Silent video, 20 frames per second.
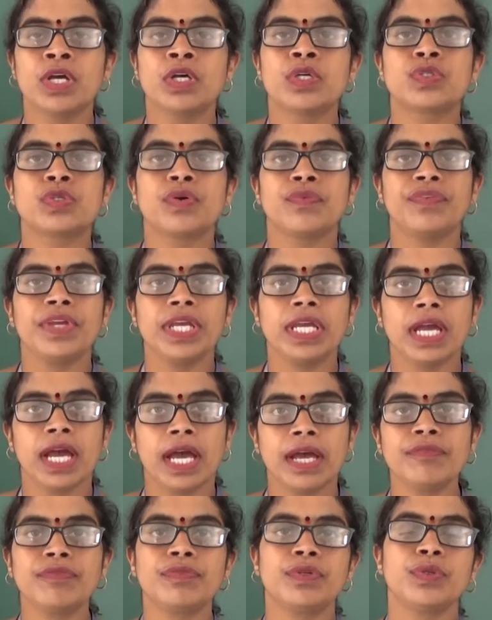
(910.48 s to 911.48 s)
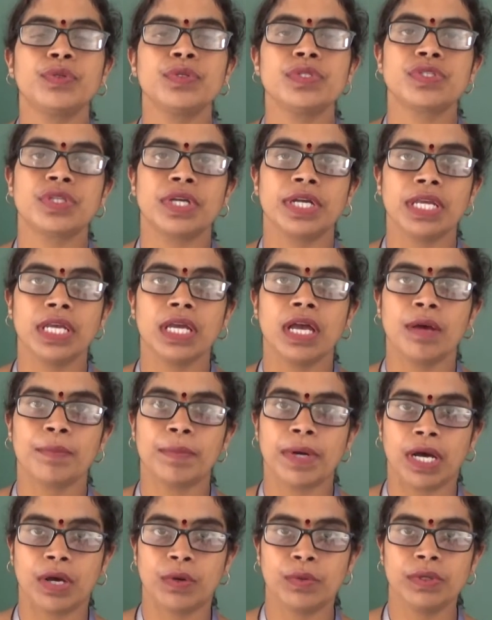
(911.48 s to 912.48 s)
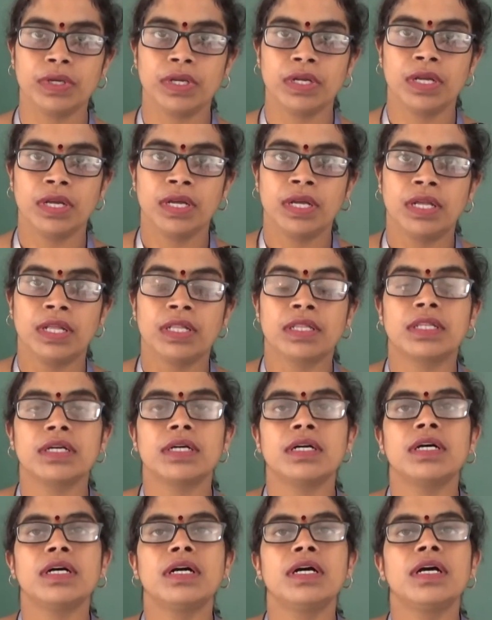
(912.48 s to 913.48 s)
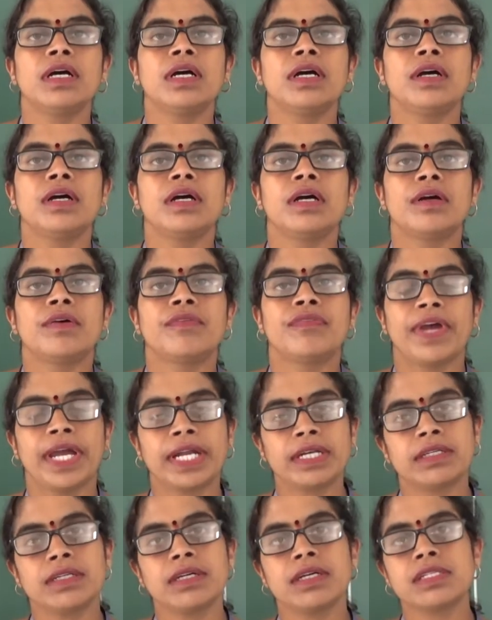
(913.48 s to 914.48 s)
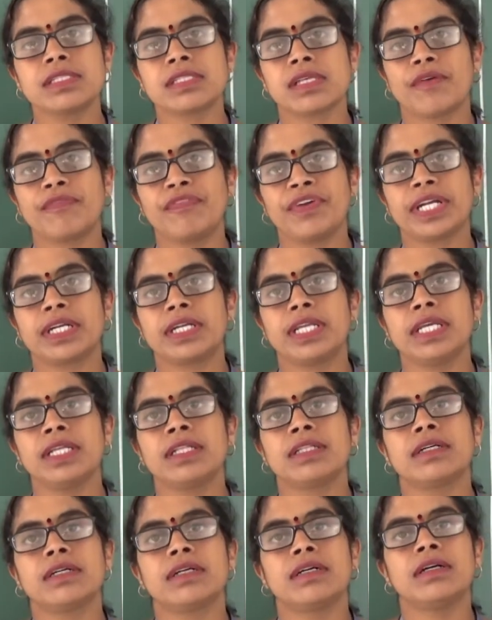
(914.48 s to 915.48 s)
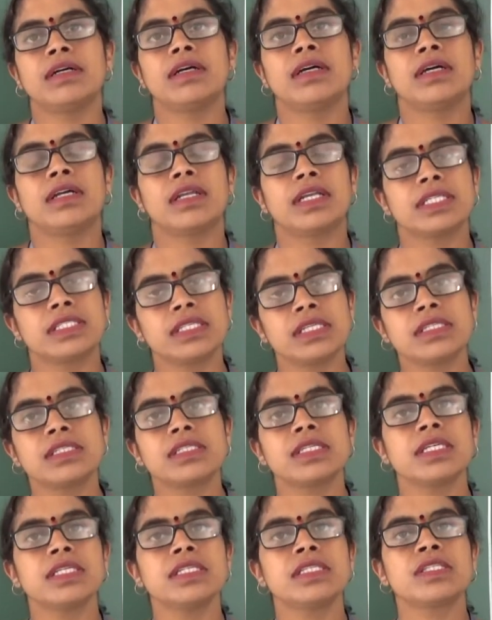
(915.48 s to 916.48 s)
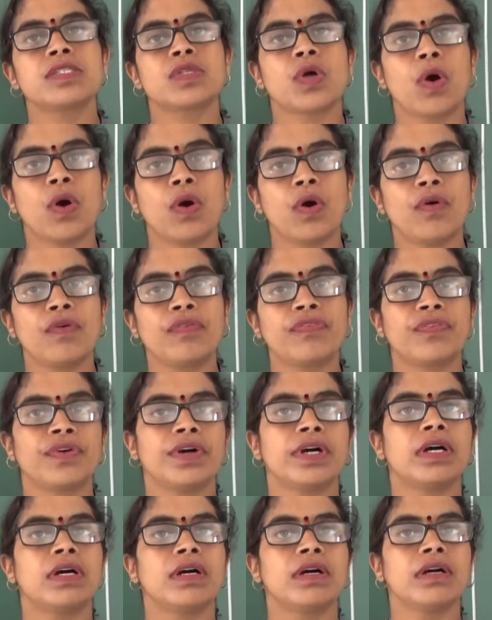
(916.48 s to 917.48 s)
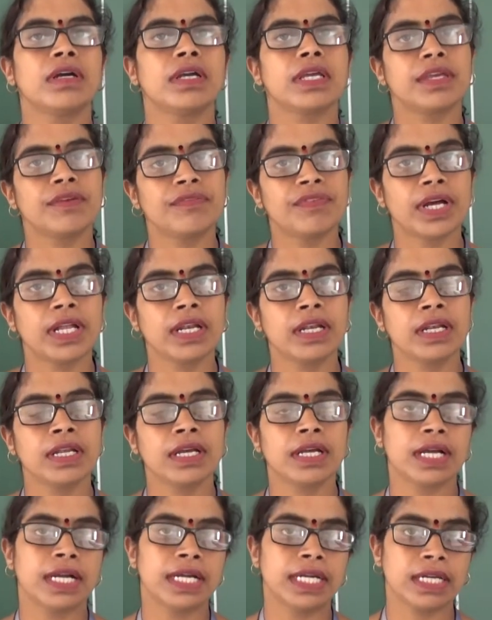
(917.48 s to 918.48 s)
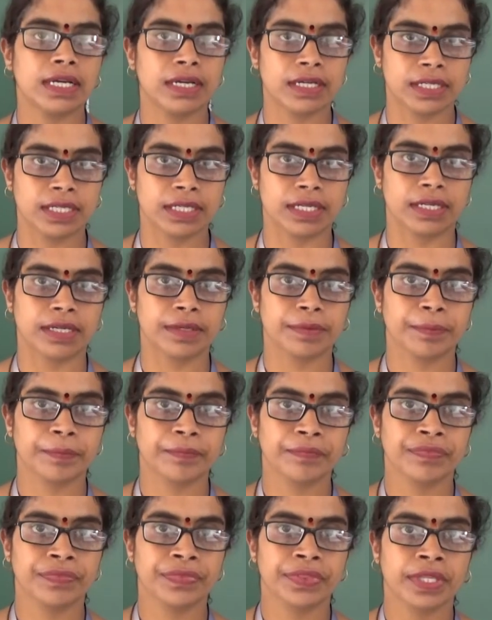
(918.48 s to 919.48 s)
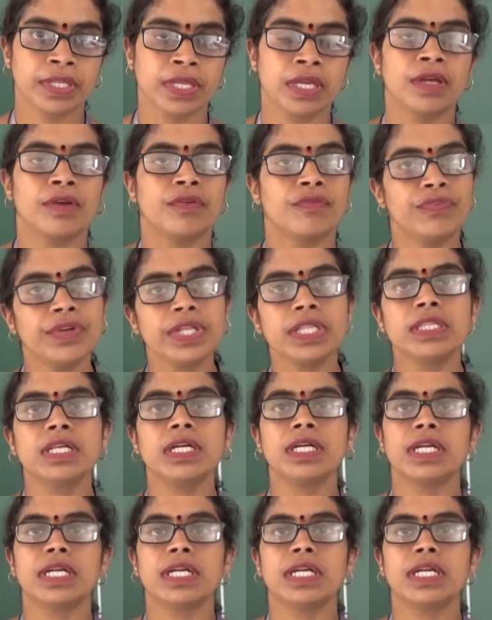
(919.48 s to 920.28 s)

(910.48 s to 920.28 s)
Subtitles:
So we have to study about the factors affecting the resistance of a given conductor with the